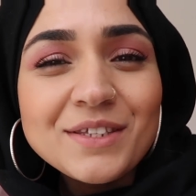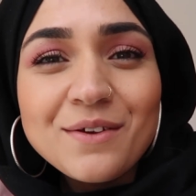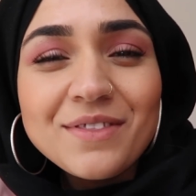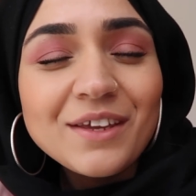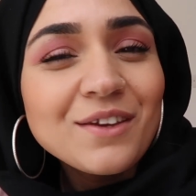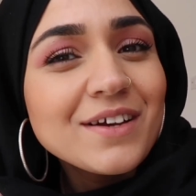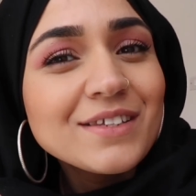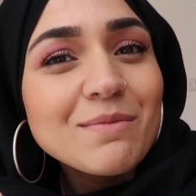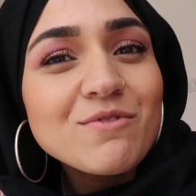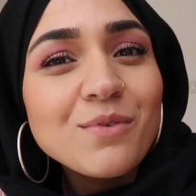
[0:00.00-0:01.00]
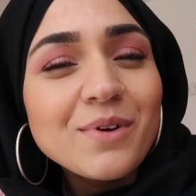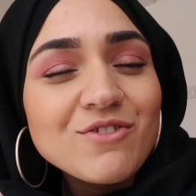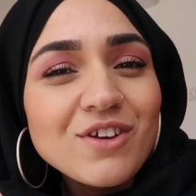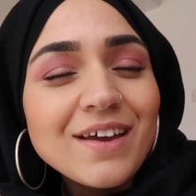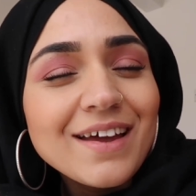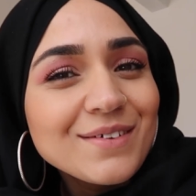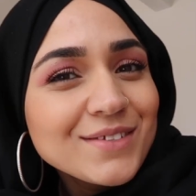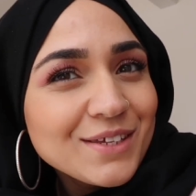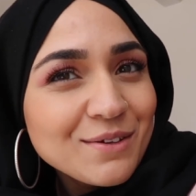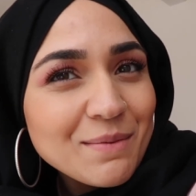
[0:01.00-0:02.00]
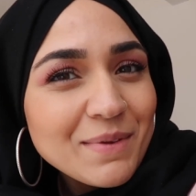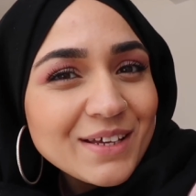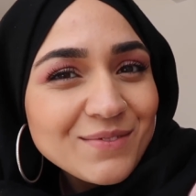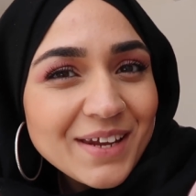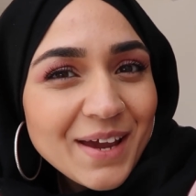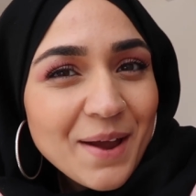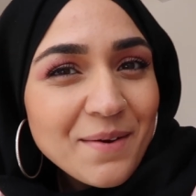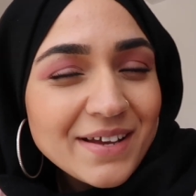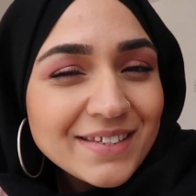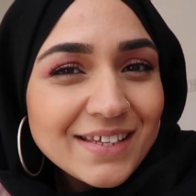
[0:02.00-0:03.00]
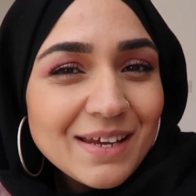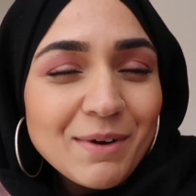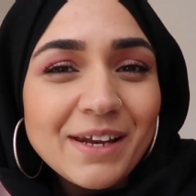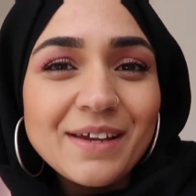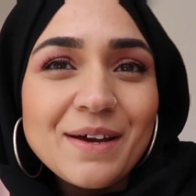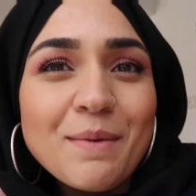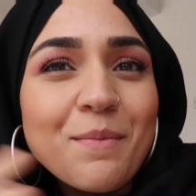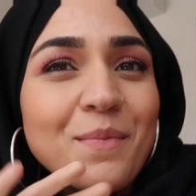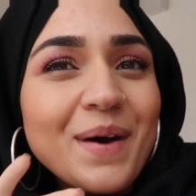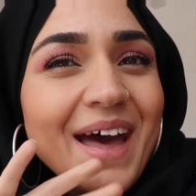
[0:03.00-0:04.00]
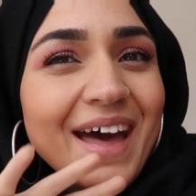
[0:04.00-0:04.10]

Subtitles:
So thank you guys so much for watching, and I'll see you in my next video. Assalamu alaikum. Bye.